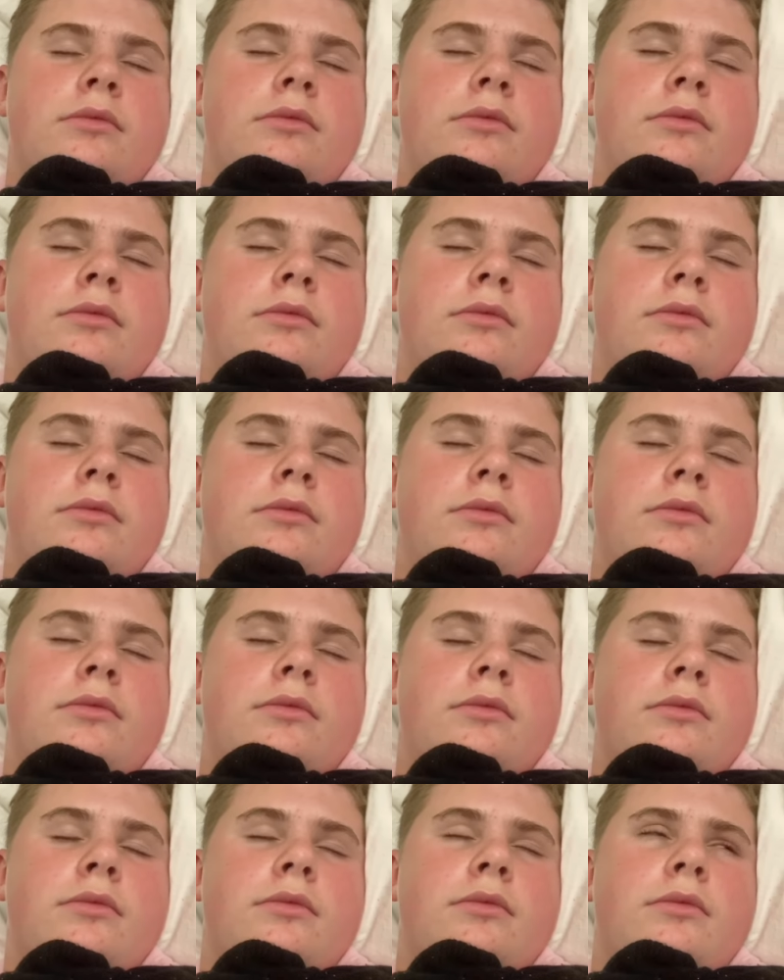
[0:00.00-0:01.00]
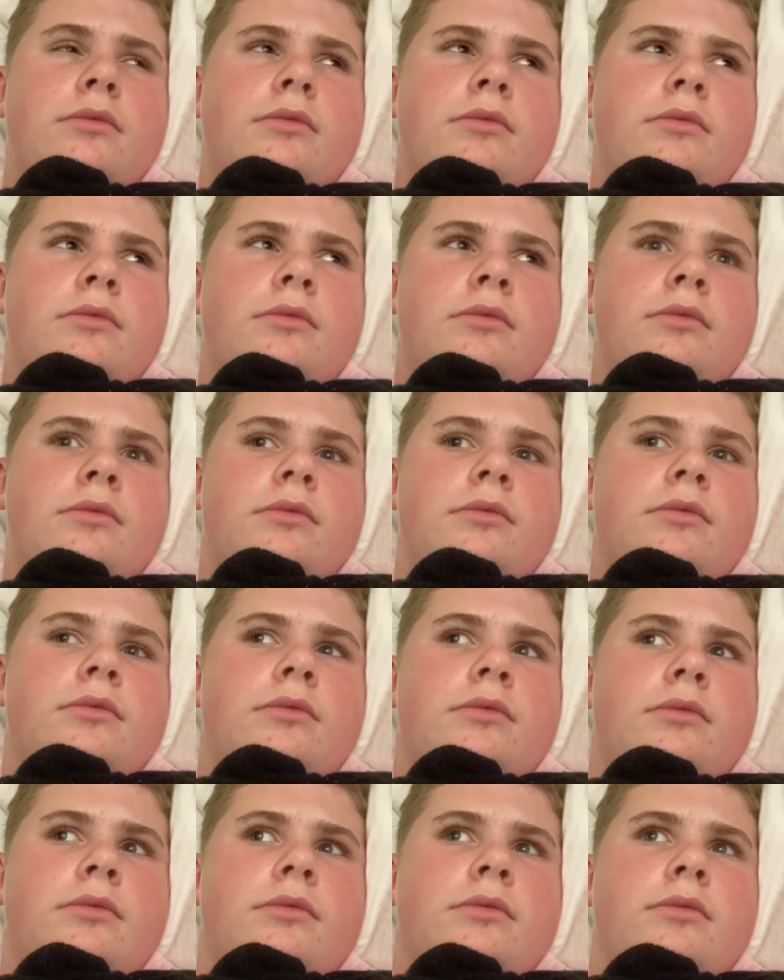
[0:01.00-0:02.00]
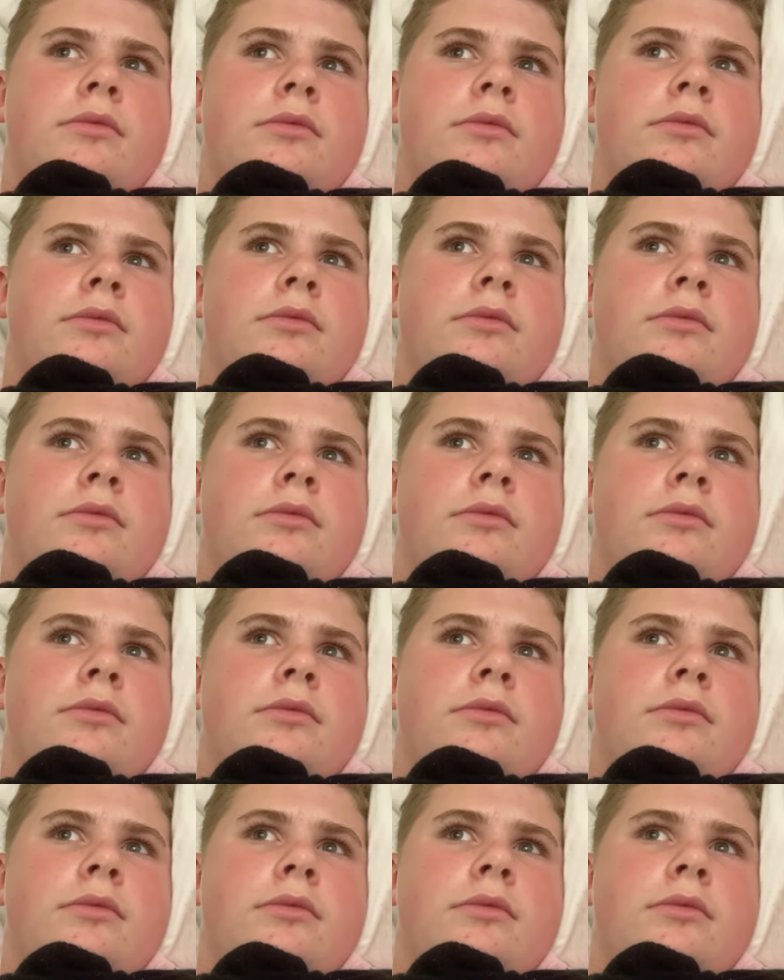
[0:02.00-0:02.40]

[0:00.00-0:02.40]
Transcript: No one is speaking in this clip.